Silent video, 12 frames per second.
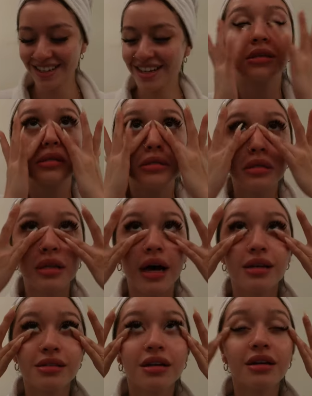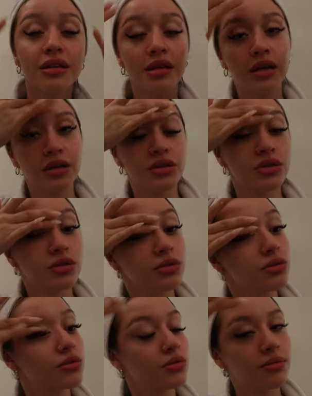This is the last night that I can
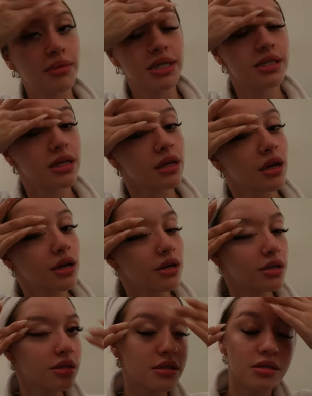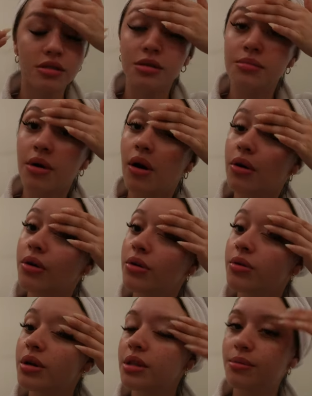do my skincare, because
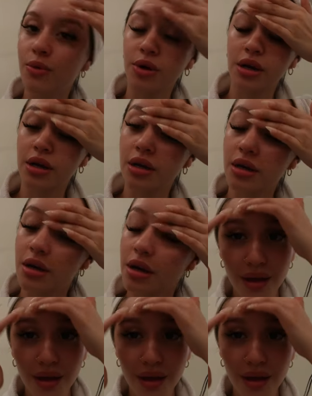tomorrow in the morning,